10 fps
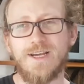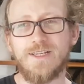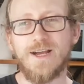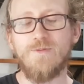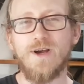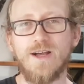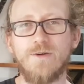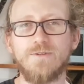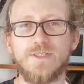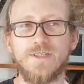Uh, well, I
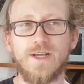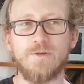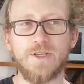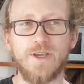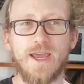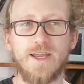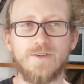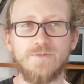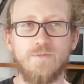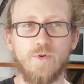was I was gonna
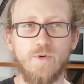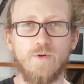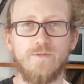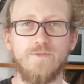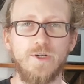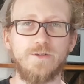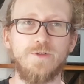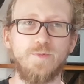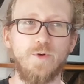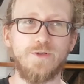add more
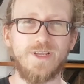vertical sports.